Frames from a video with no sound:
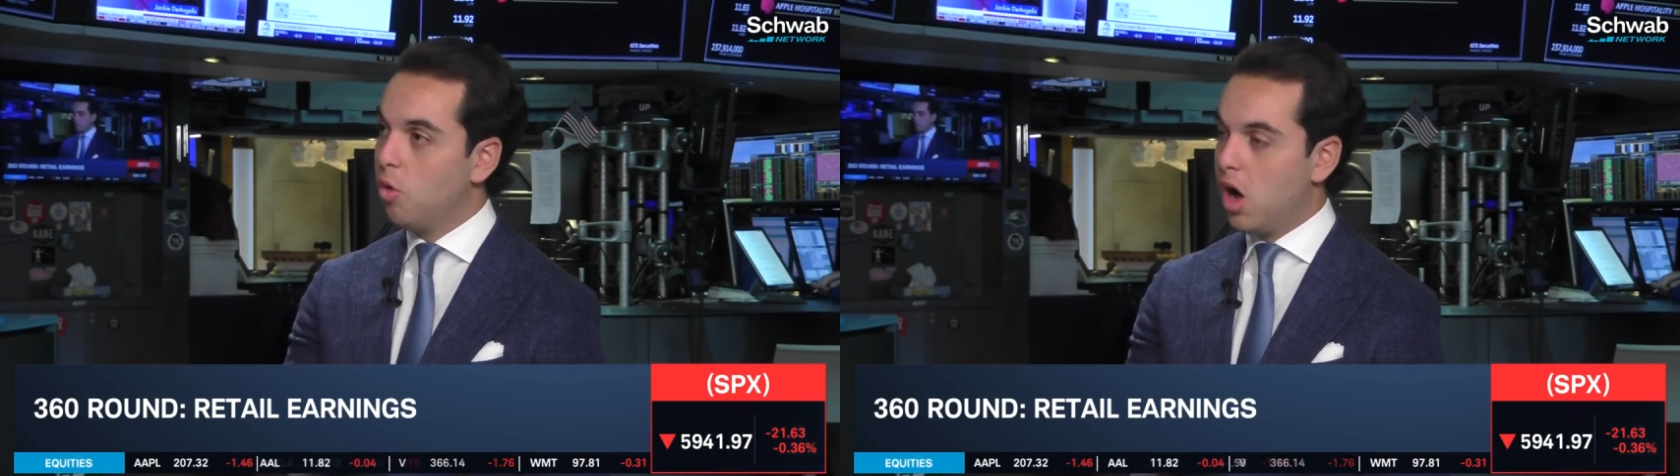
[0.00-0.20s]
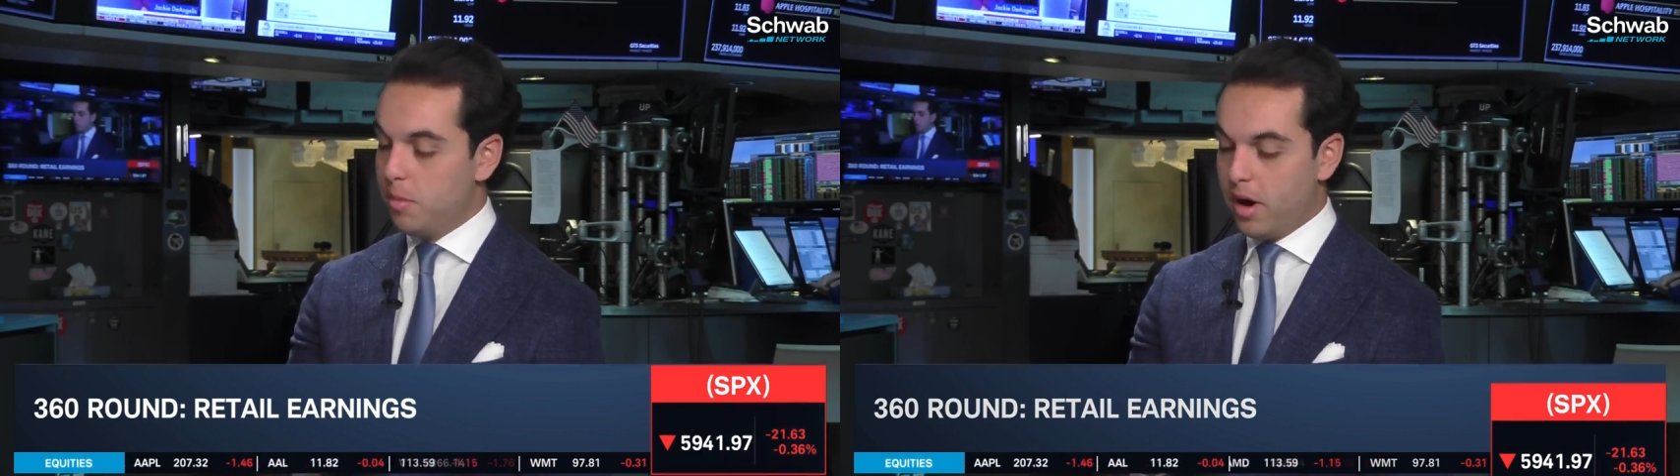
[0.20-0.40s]

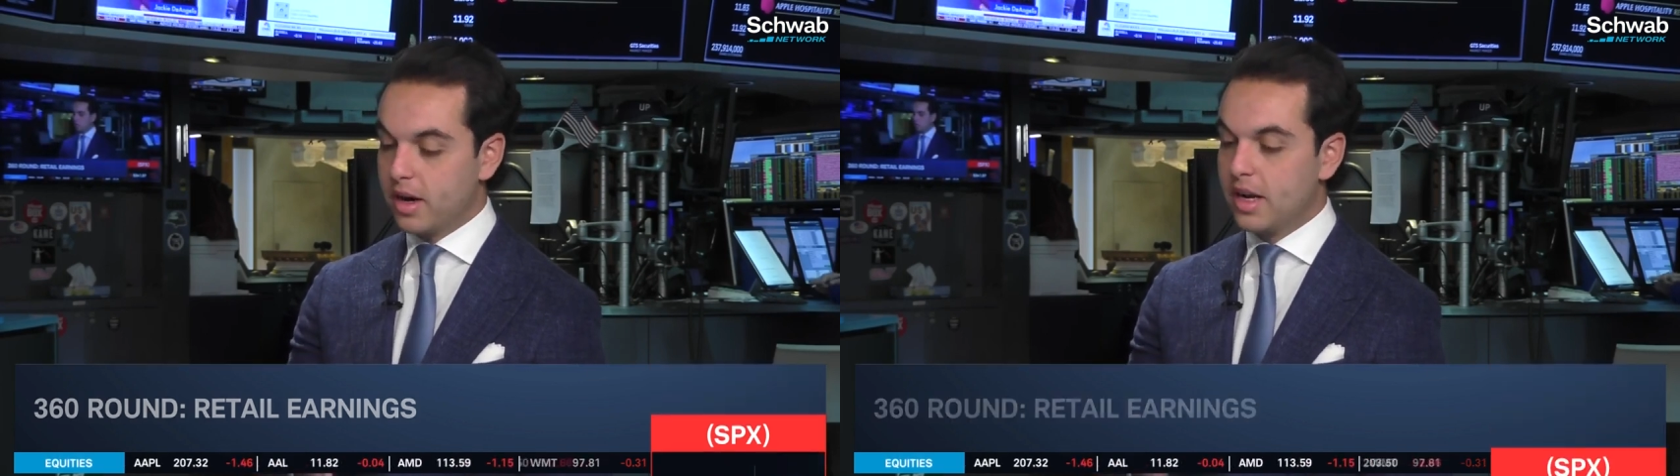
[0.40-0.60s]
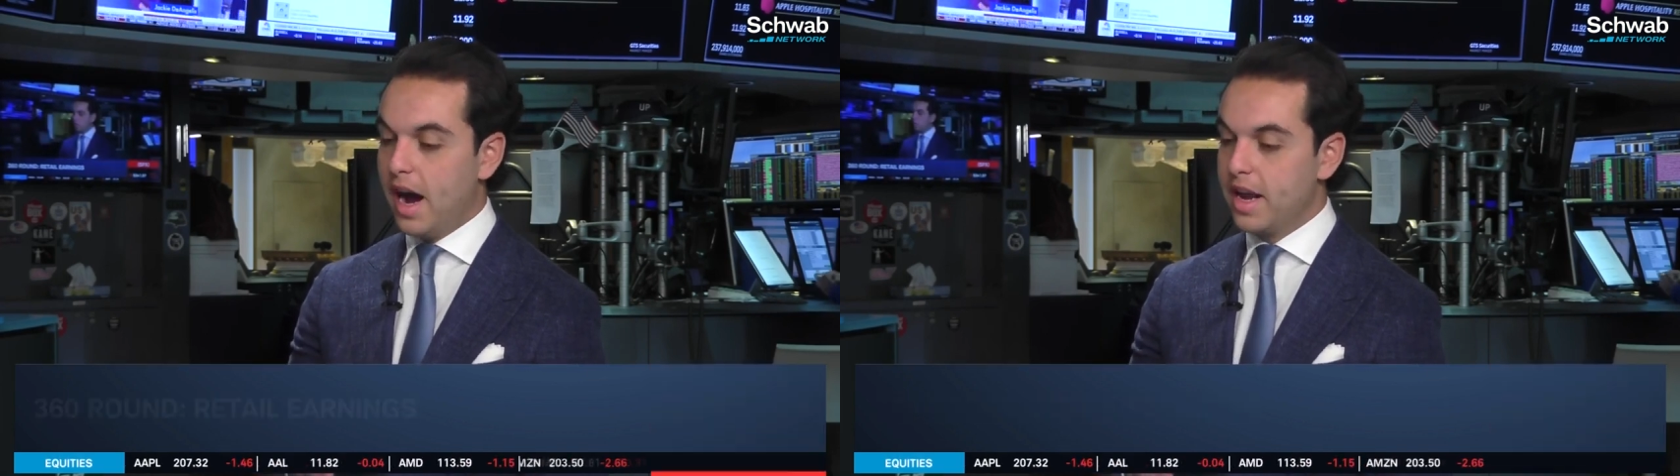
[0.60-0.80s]

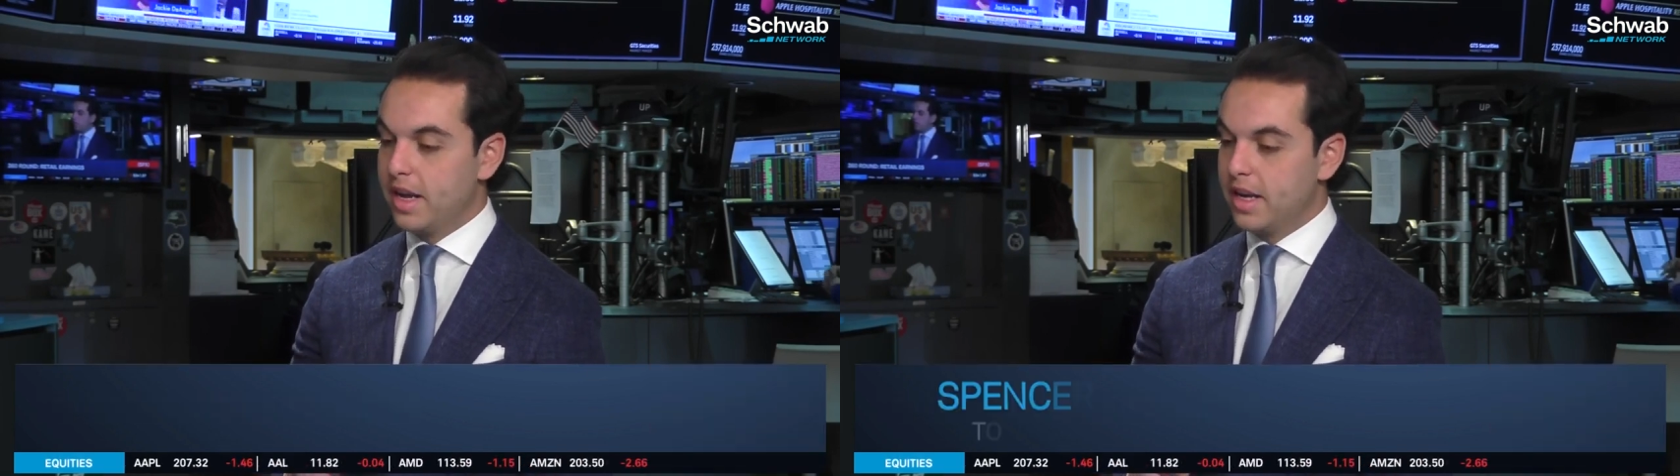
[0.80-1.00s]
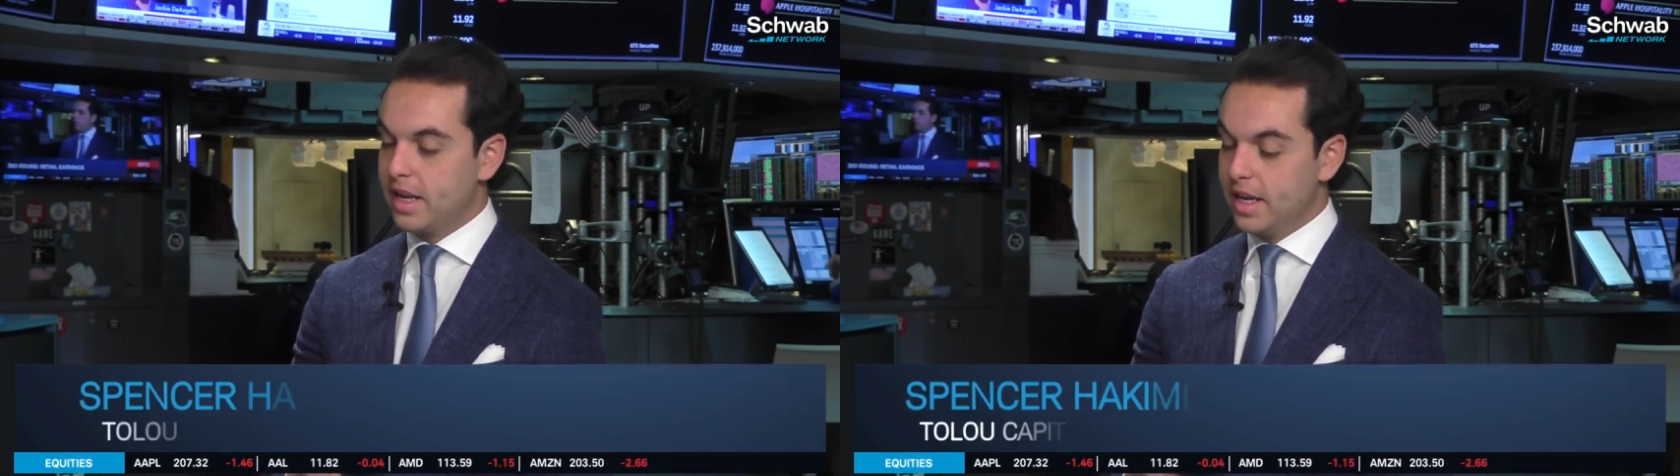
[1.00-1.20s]
Walmart
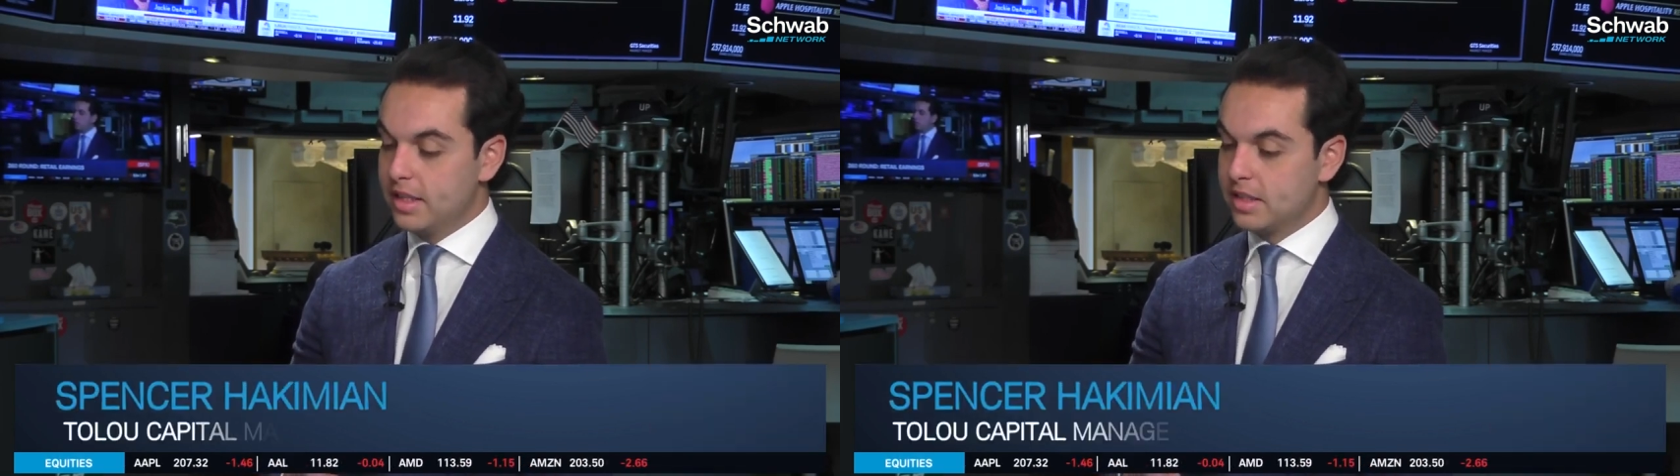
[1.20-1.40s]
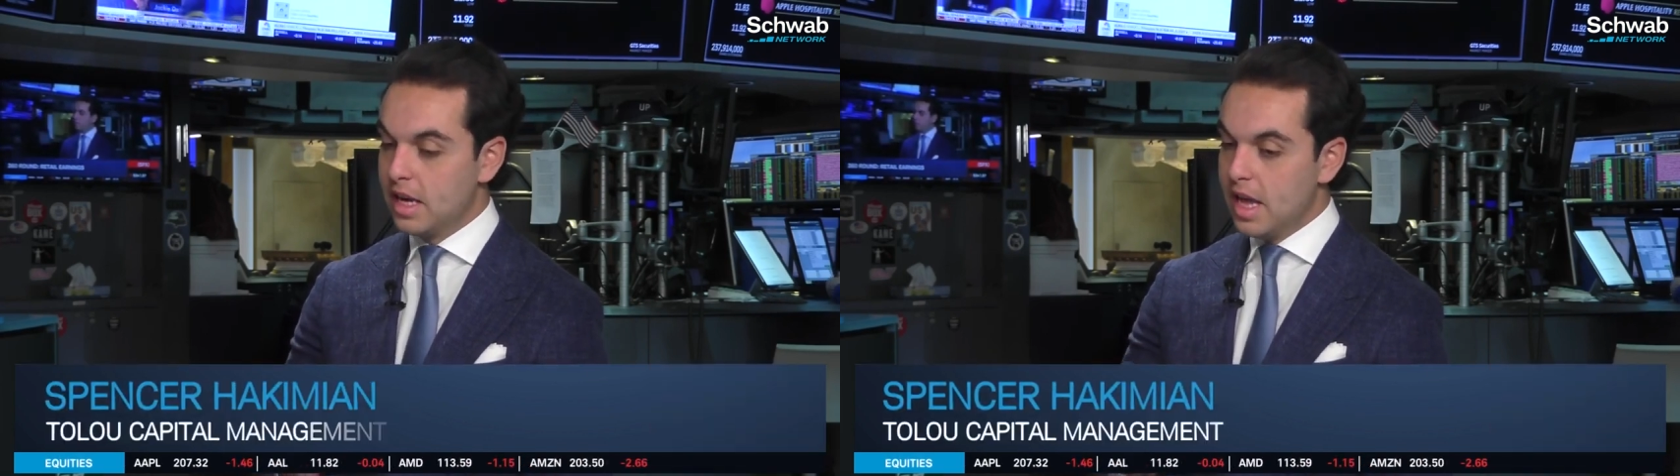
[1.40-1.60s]
guided,
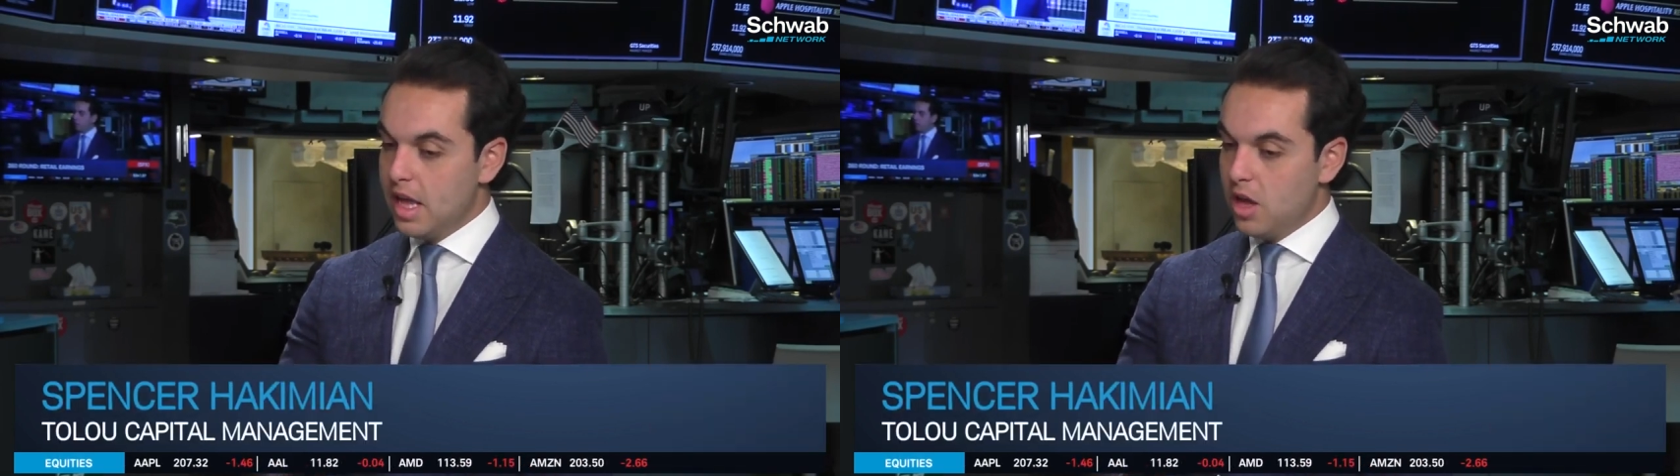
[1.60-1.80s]
is